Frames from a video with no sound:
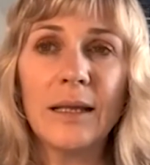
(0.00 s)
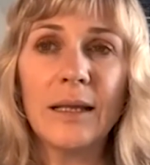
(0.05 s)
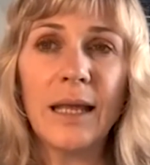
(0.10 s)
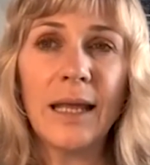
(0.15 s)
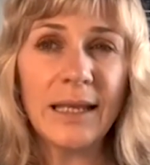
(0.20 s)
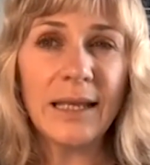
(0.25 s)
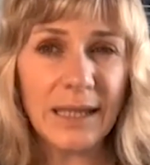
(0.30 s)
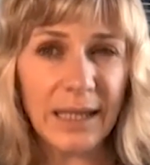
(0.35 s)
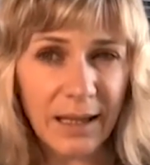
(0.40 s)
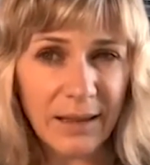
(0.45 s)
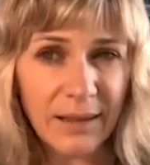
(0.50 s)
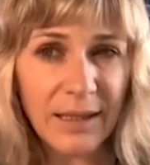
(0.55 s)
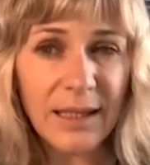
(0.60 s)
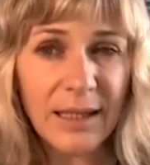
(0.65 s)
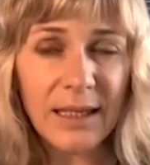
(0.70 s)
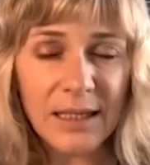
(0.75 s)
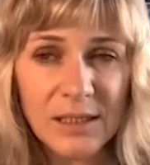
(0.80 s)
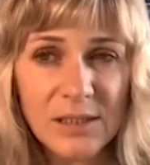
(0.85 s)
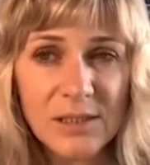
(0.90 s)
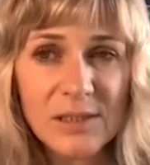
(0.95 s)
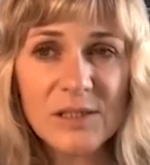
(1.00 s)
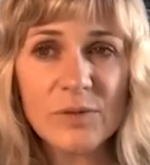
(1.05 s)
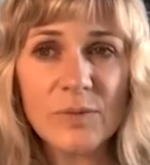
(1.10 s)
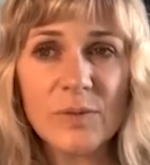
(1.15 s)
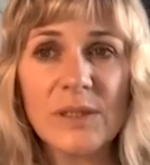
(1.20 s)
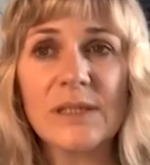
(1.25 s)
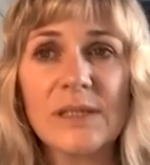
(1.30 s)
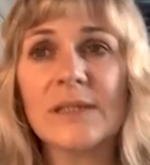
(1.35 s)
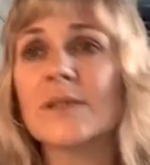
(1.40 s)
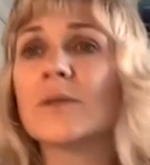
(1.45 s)
And I think
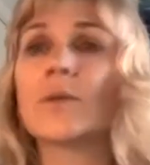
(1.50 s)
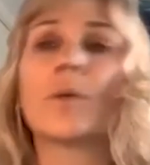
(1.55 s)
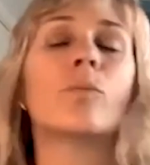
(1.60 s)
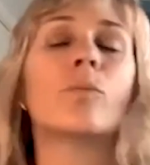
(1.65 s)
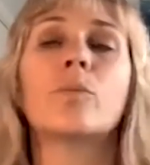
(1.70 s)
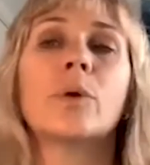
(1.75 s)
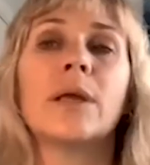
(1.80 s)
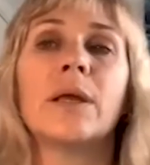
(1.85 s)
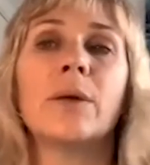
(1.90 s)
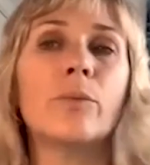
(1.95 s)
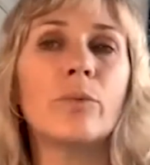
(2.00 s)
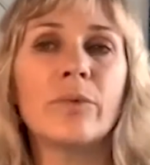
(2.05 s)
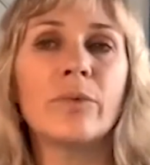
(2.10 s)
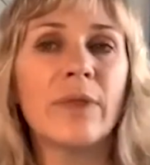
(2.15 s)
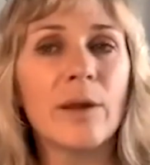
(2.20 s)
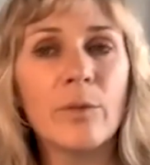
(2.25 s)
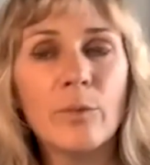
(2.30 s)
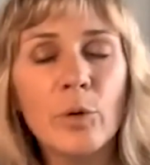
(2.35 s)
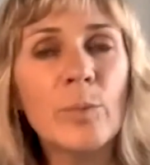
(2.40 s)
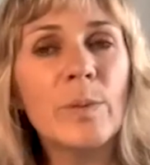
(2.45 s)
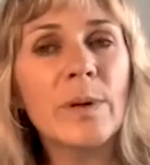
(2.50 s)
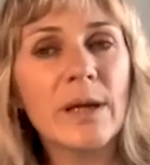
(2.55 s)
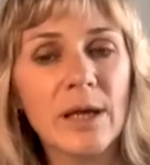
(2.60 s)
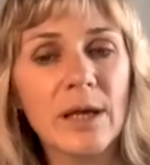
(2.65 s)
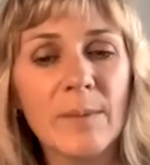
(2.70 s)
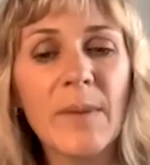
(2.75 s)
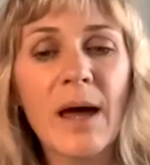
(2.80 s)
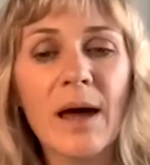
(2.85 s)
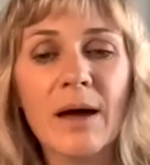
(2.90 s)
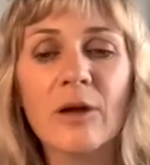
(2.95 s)
industries, they will
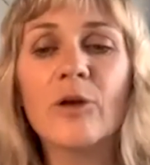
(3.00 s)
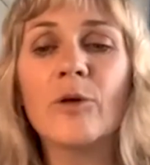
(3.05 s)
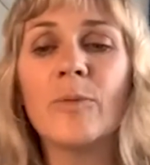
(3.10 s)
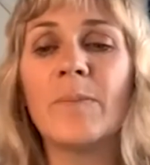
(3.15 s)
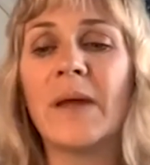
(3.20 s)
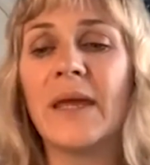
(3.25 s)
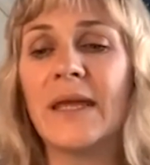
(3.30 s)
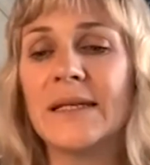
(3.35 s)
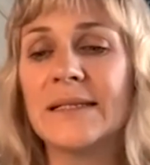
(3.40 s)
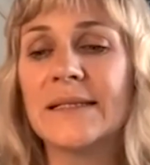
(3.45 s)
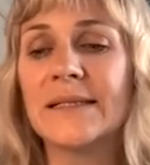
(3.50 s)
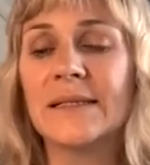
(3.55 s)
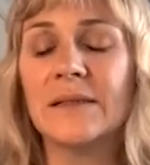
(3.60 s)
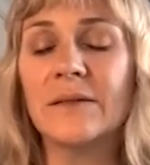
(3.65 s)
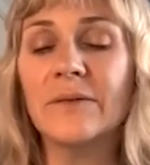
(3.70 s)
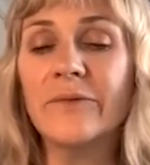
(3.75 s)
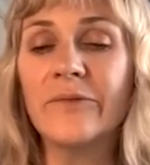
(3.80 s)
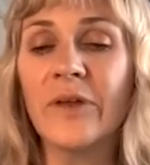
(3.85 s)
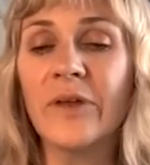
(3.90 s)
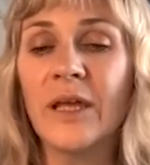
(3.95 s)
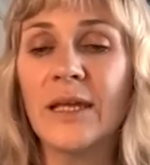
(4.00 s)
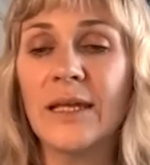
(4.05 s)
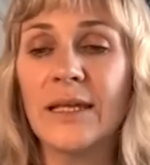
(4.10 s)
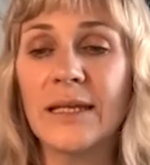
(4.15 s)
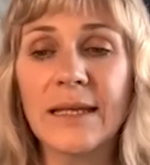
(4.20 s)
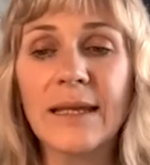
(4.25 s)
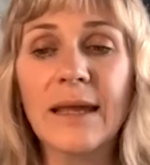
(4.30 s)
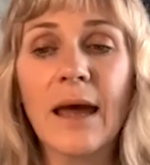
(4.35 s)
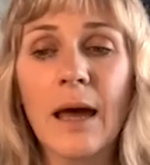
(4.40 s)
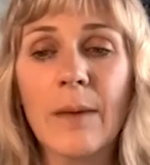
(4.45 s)
become uncompetitive in
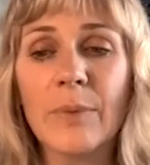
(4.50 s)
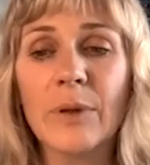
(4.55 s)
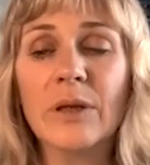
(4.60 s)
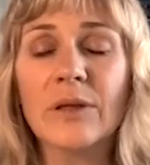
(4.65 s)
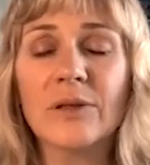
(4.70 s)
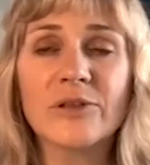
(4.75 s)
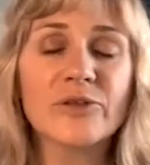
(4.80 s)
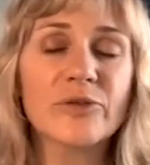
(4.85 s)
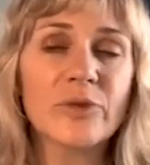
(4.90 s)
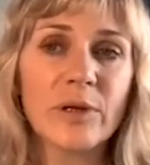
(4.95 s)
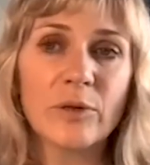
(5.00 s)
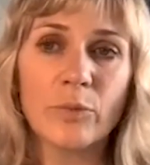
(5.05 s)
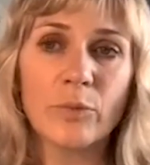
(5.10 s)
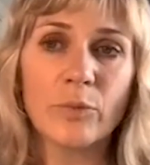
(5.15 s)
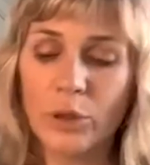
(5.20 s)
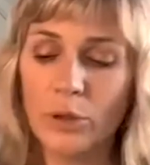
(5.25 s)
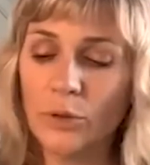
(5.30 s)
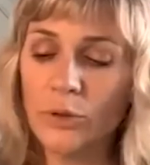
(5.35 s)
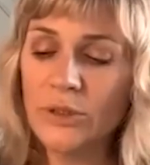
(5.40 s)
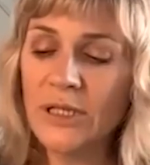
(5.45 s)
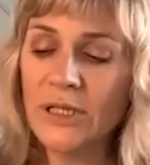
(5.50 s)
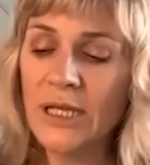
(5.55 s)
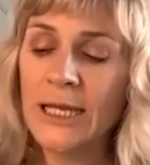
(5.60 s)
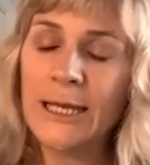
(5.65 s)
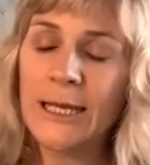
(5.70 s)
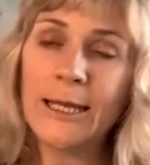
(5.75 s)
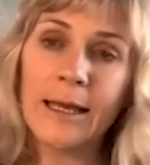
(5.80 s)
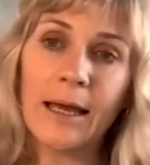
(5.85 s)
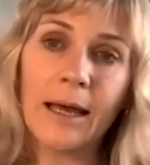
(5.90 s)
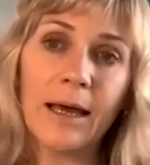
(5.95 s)
a carbon constrained world
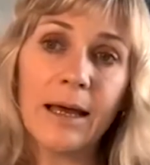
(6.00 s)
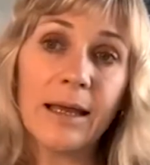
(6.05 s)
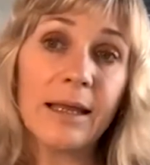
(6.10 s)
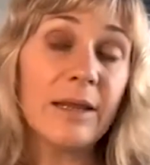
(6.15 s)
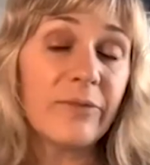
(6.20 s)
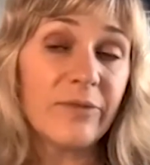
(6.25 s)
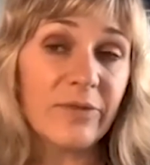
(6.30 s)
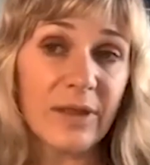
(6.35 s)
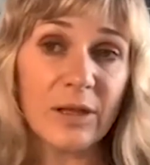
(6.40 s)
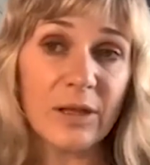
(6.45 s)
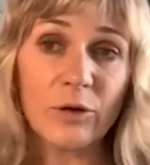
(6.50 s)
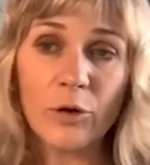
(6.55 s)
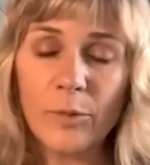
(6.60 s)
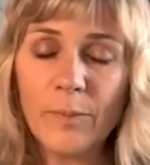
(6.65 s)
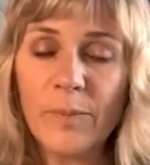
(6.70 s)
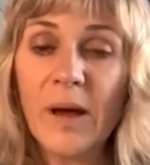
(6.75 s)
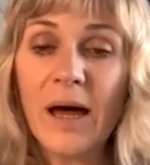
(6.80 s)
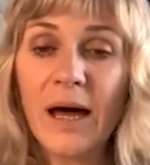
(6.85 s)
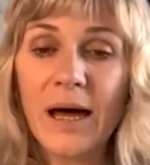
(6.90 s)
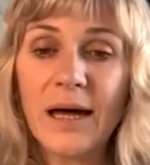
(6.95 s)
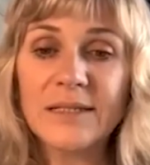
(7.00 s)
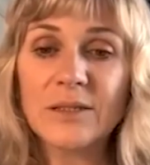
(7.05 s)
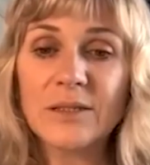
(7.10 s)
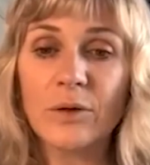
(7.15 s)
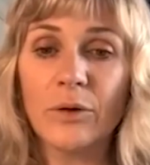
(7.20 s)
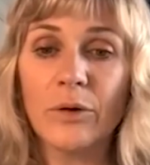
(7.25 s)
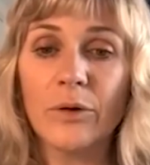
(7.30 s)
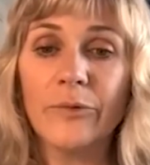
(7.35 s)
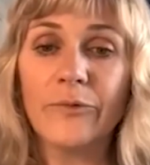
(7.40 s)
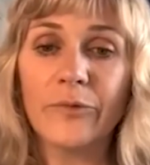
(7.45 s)
if they're not part
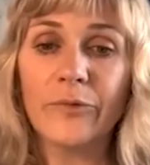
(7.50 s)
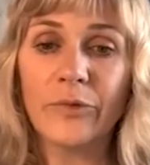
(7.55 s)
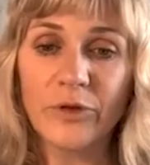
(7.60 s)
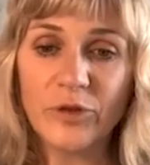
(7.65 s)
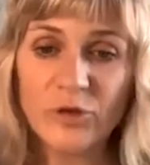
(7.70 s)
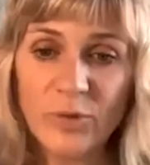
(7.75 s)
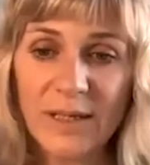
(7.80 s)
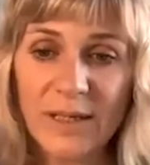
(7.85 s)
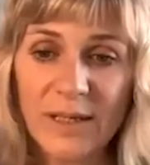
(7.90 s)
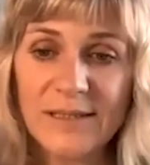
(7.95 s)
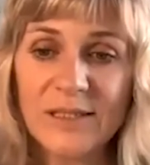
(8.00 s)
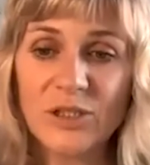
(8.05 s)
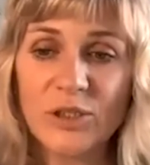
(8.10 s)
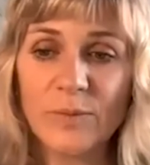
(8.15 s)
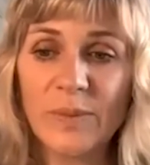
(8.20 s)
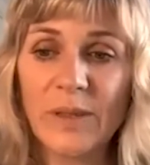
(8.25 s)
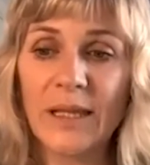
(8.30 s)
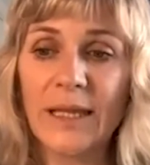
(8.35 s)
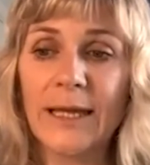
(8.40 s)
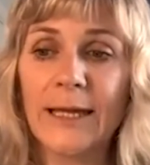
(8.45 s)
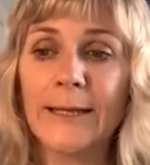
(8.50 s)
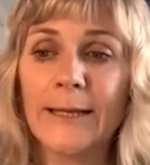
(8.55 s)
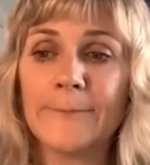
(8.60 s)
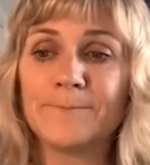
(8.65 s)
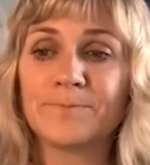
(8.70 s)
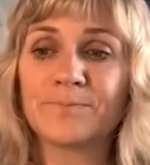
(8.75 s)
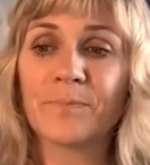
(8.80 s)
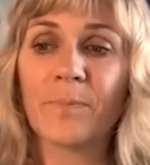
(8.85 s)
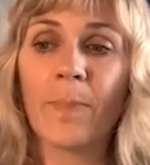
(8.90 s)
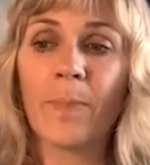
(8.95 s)
of the transition
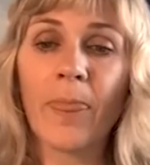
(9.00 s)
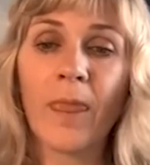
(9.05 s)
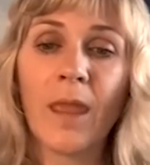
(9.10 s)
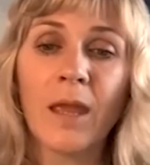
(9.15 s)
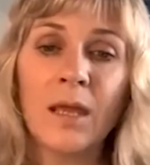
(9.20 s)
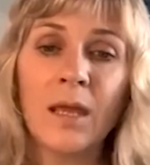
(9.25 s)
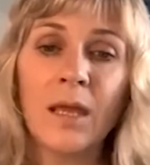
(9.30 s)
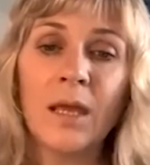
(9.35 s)
plan.